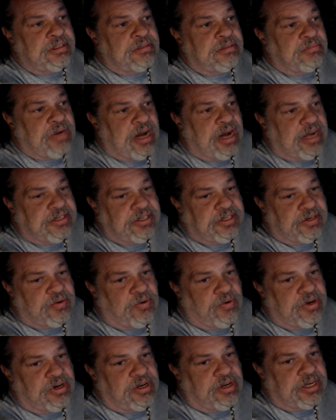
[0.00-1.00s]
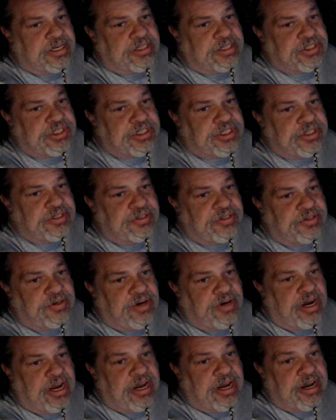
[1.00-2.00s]
but I took one look at you
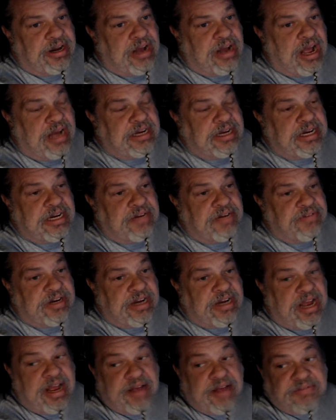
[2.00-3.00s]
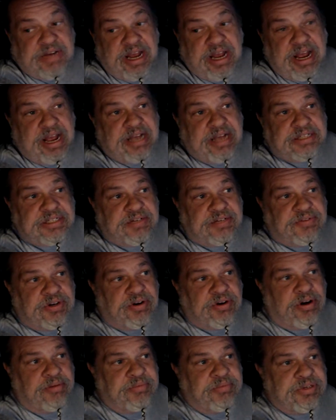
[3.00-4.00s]
and I didn't even have to ask if
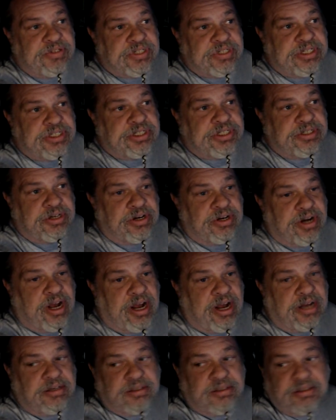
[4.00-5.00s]
you're a musician or not.